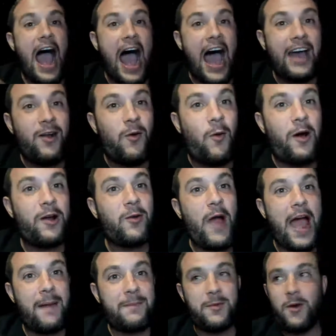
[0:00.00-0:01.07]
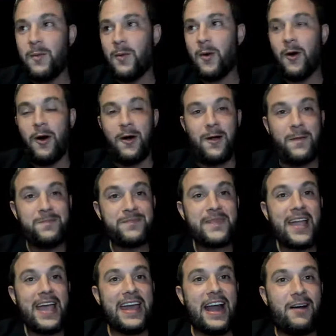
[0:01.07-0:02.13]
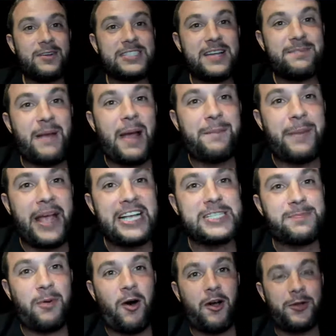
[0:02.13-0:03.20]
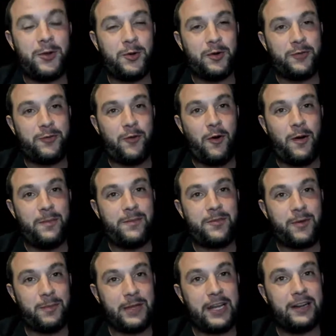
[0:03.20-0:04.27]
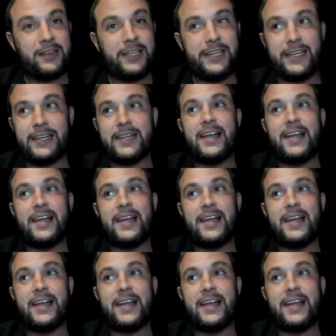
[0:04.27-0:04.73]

I don't want to rap no more." And I was in my baseball uniform from Little League,